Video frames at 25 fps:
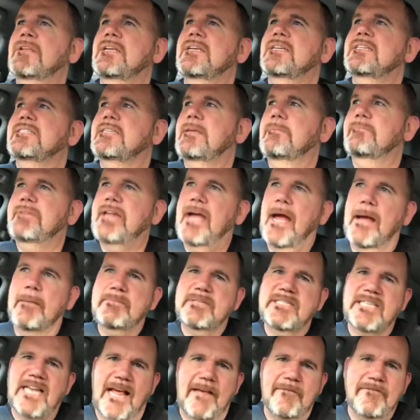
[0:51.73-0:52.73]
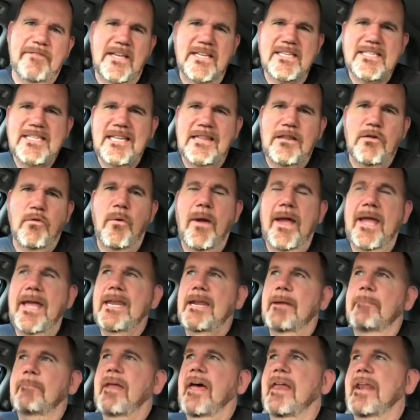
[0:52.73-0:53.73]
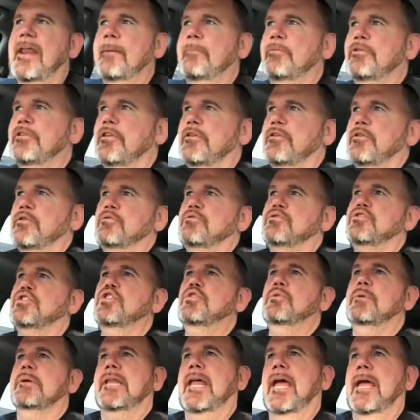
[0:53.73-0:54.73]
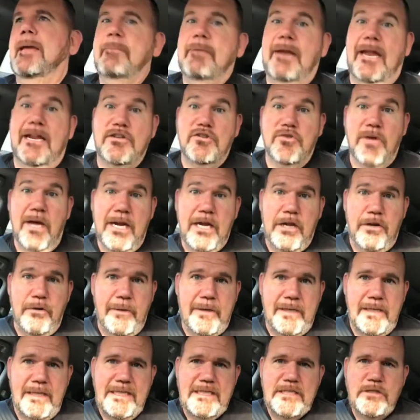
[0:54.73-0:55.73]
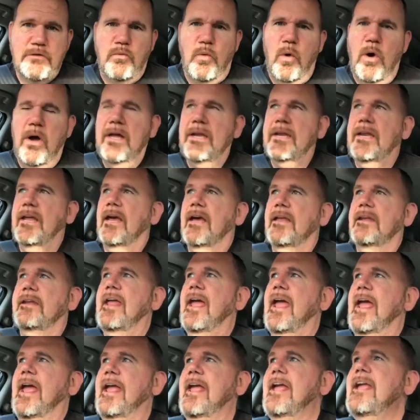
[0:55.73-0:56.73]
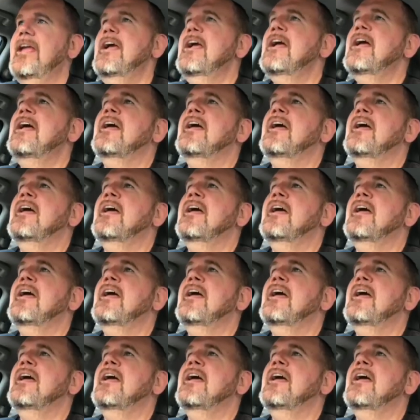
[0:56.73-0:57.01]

Sometimes life gets in the way and I'm not able to do two a day, but I try to do at least one a day.